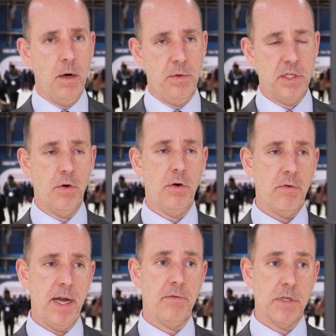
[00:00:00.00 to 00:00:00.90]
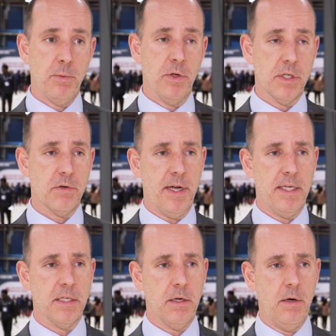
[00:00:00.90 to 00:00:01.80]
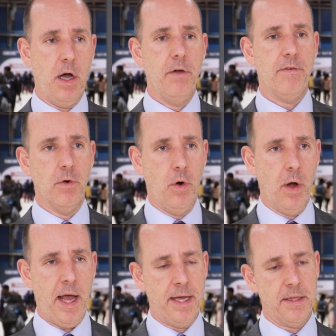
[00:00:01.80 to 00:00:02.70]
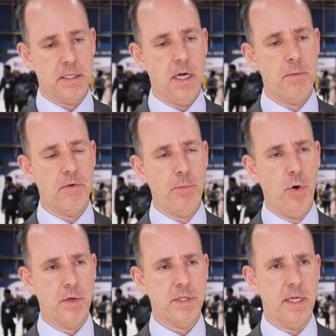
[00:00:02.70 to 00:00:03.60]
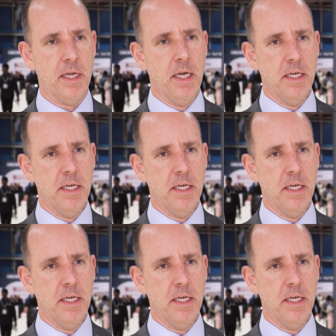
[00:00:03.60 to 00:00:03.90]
We saw great response rates. So overall, at the time of reporting,